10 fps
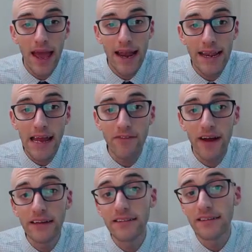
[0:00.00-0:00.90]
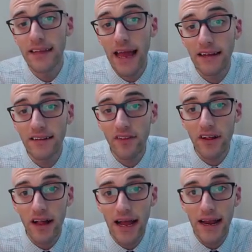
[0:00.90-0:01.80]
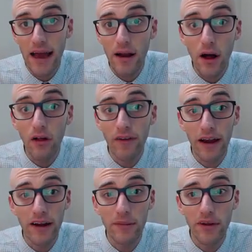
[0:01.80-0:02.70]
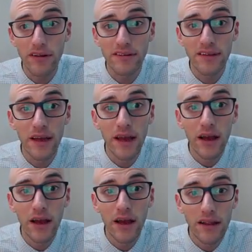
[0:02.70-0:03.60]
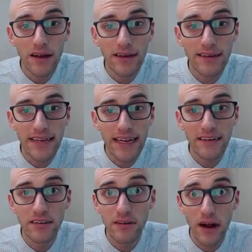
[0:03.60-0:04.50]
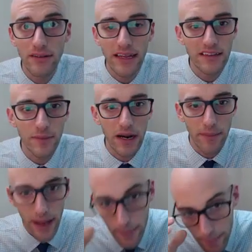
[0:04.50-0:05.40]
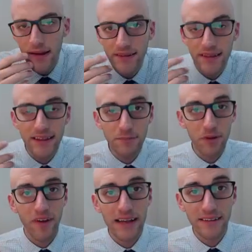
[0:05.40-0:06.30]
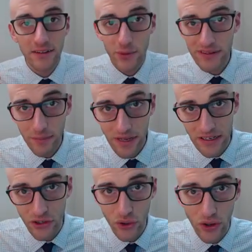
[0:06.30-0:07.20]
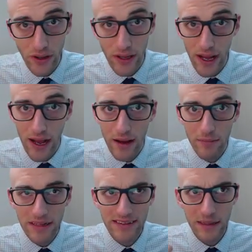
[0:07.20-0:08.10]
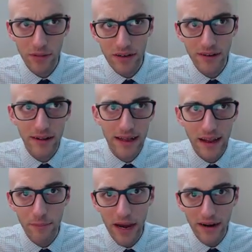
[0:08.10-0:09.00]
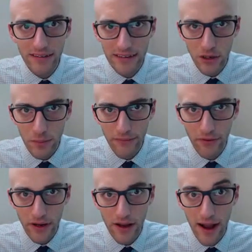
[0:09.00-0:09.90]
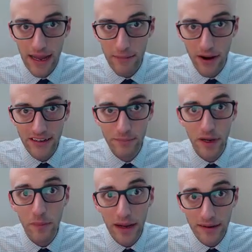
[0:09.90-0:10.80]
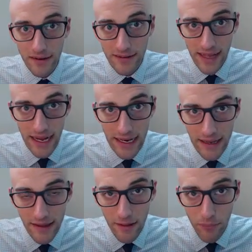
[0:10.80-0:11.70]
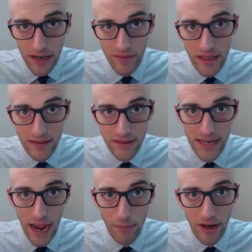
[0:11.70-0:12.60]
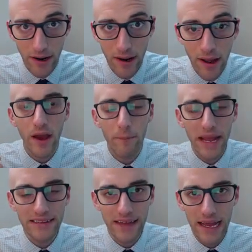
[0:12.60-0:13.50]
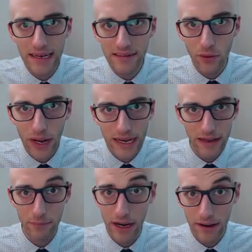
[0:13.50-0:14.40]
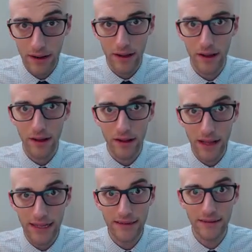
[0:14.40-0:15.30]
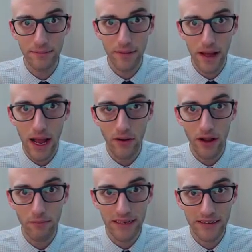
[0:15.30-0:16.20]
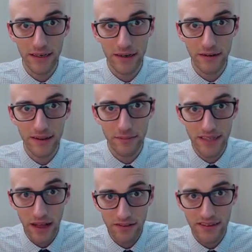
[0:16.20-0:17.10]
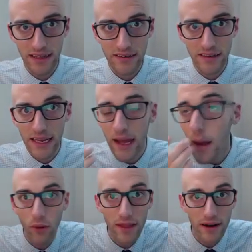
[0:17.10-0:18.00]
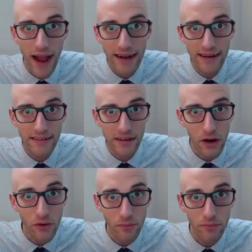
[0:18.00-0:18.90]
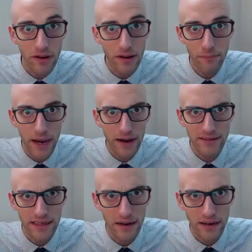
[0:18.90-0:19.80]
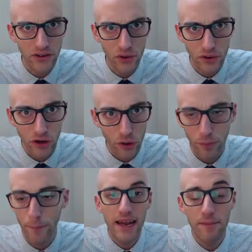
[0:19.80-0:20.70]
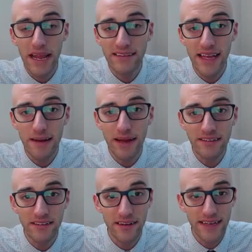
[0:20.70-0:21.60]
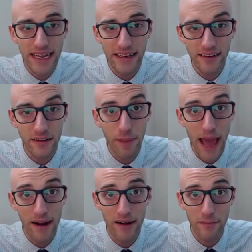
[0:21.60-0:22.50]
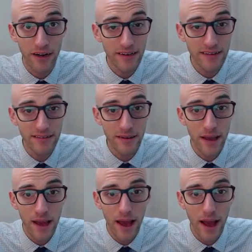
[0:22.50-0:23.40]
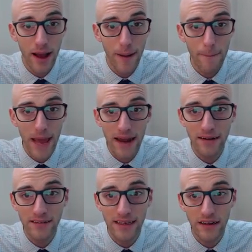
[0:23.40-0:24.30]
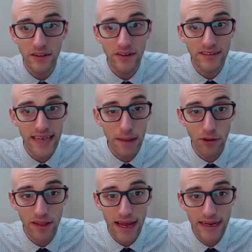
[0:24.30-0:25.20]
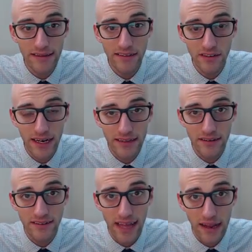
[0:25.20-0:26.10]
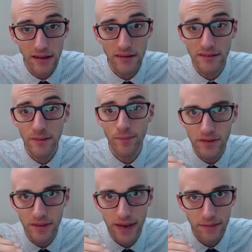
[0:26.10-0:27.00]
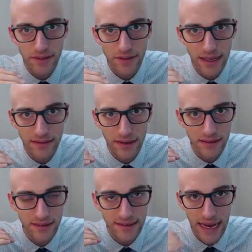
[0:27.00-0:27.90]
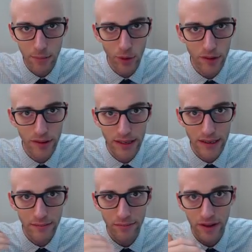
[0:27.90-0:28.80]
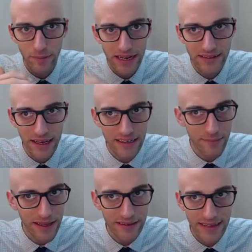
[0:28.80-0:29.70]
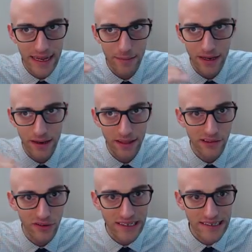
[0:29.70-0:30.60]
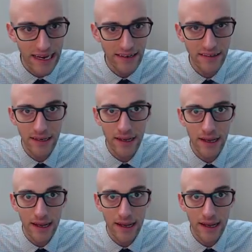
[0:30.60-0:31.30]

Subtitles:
and identifies the status of the client on all variables we look to change throughout the experiment. So this provides us with some control. It's similar to like a comparison group if we were talking about experimental design in the previous chapter. A baseline is a way to compare a client's outcome measure to themselves, essentially, where they're acting as their own comparison or control group. In a baseline, measures are taken until a pattern emerges. Patterns can include a stable lines, trends, or cycles. Sometimes things are just stable and their baseline has been the same and nothing's really changed.